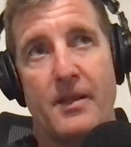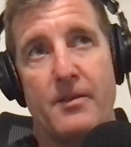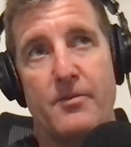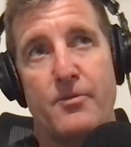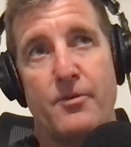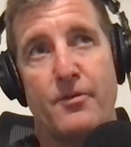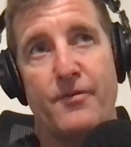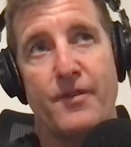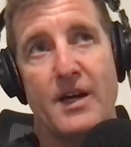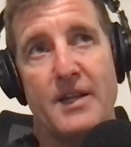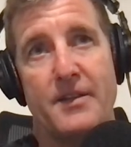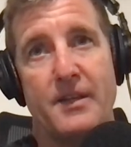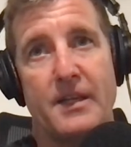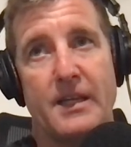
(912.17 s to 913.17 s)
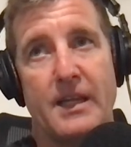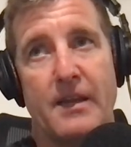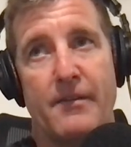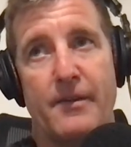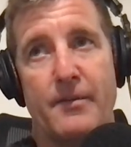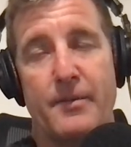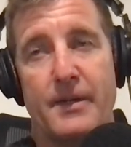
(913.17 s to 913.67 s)
you'll find that
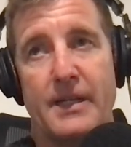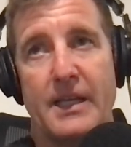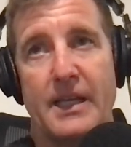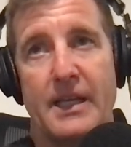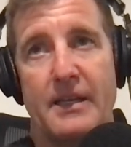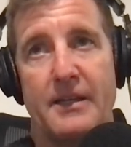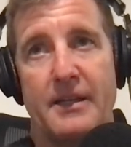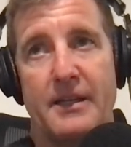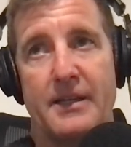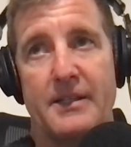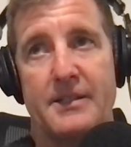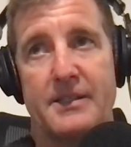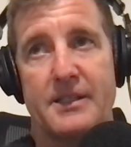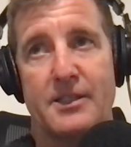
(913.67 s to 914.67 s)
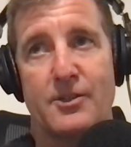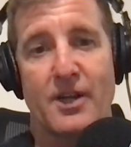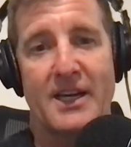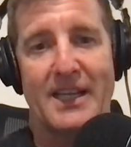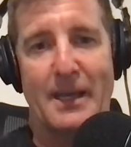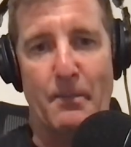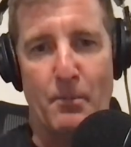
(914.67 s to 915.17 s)
everybody in it is just trying
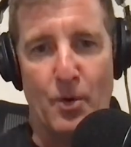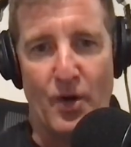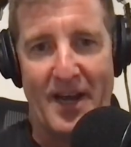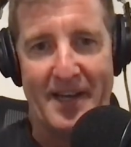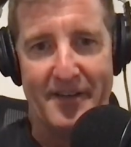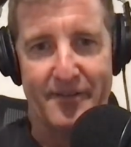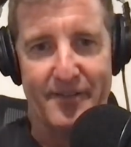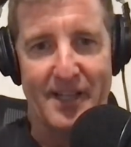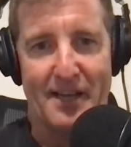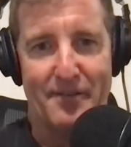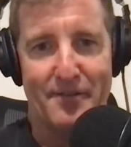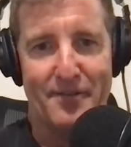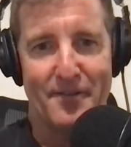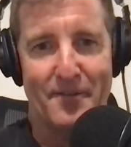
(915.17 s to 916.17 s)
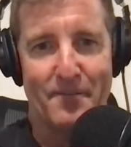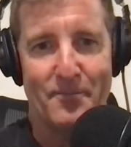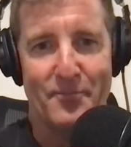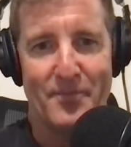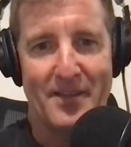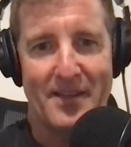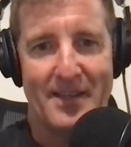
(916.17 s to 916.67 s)
to get more out of life.
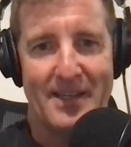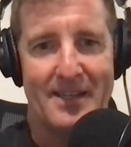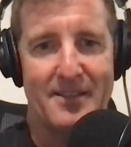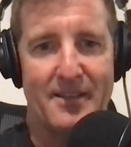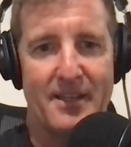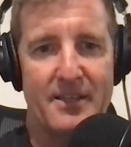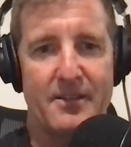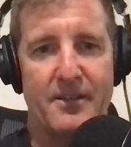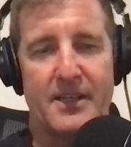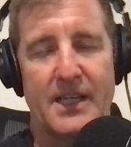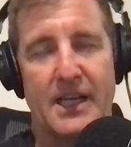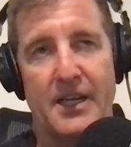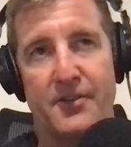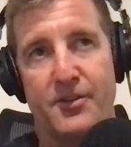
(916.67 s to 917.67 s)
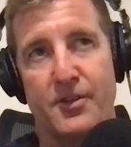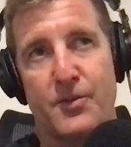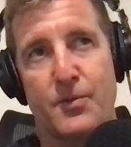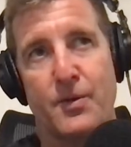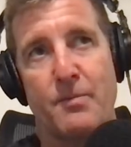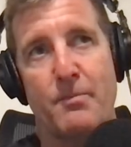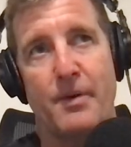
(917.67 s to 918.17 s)
At the end of the day, to
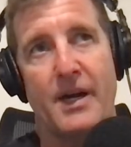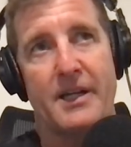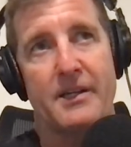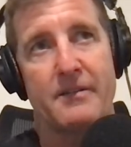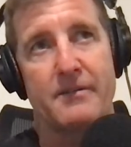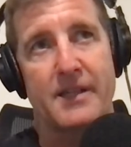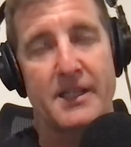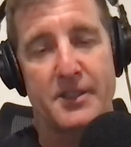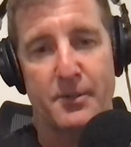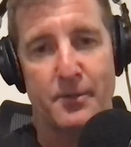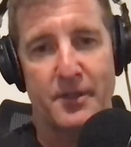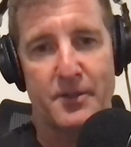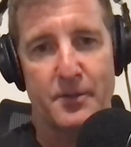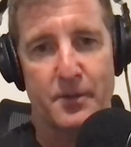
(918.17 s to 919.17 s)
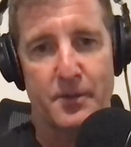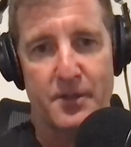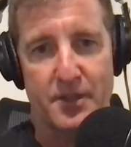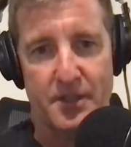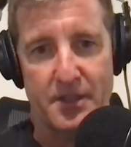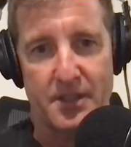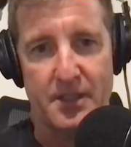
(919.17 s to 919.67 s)
swim, bike, and run to
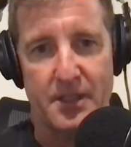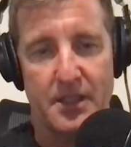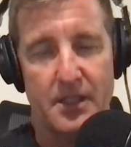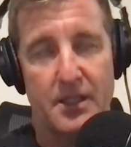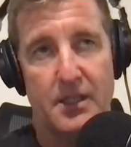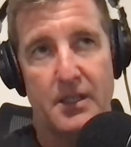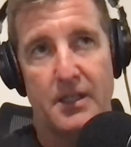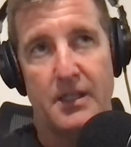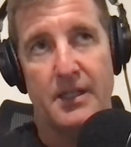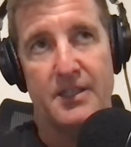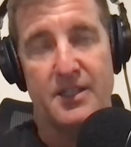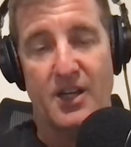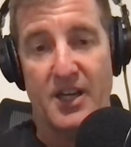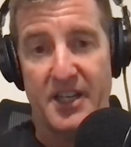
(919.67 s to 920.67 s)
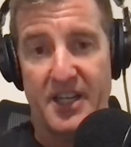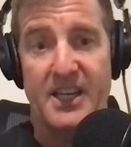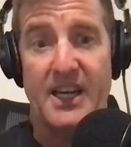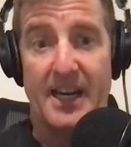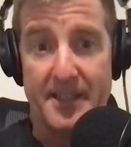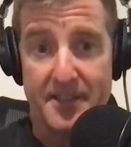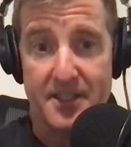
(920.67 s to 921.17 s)
exhaustion is kind of
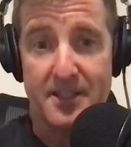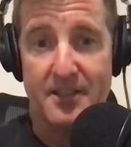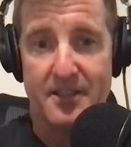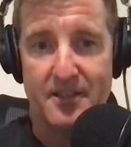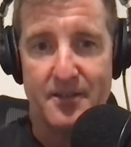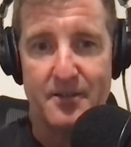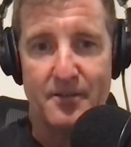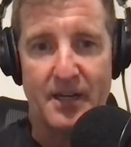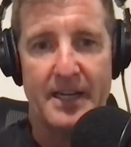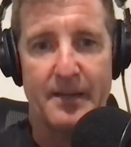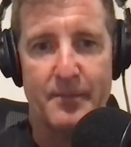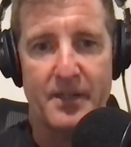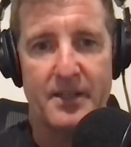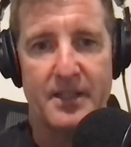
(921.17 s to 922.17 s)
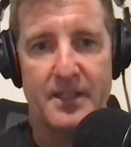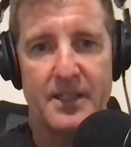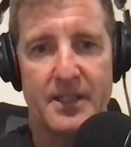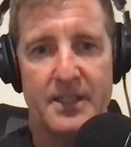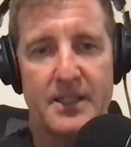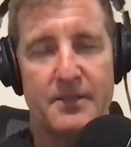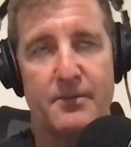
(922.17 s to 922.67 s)
nuts, right? I mean,
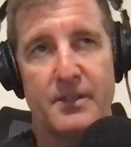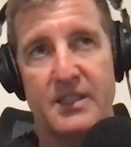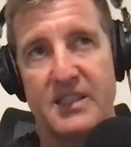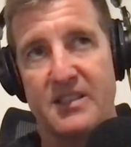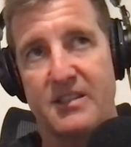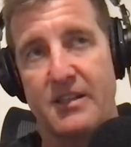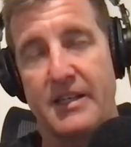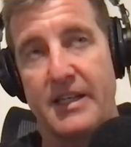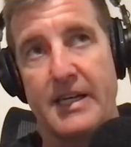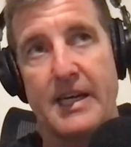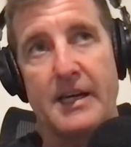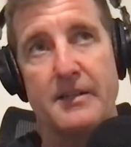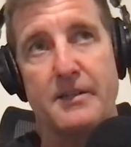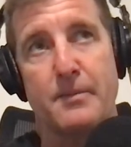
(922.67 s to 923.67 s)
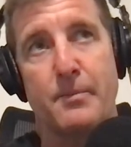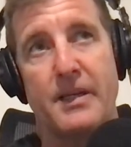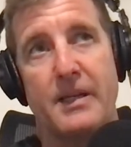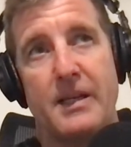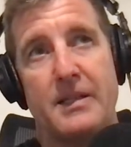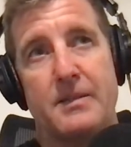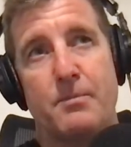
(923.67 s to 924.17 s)
it really is kind of nuts,
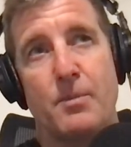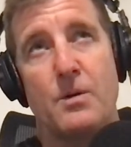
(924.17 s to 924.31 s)
but it's